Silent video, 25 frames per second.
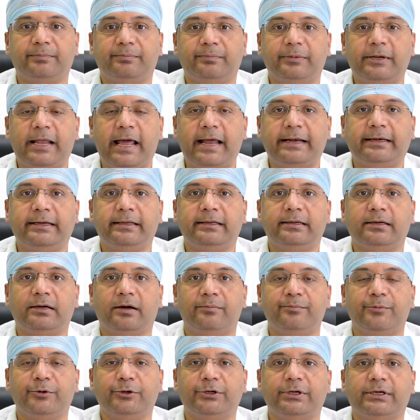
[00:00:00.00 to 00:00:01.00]
Planning,
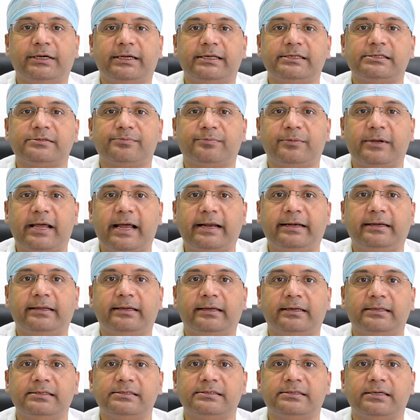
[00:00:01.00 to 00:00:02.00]
computerized
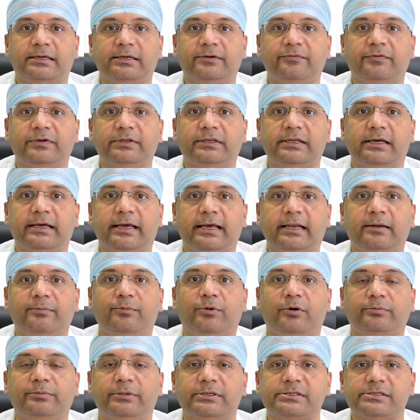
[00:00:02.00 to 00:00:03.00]
planning, is done with the help
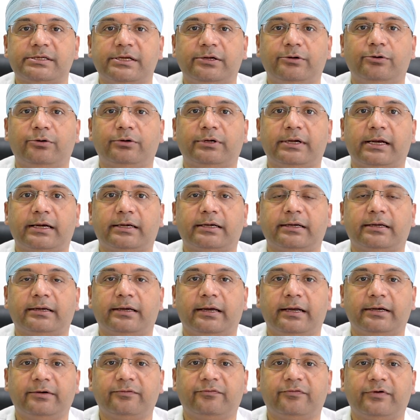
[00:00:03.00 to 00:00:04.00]
of the stereotactic
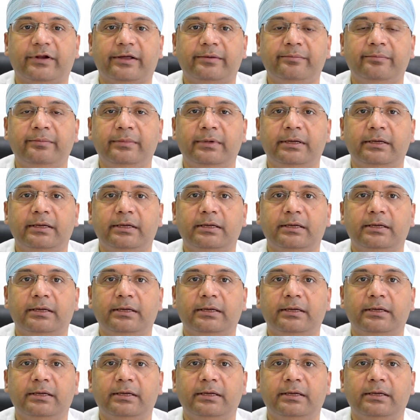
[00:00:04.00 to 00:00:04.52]
head frame.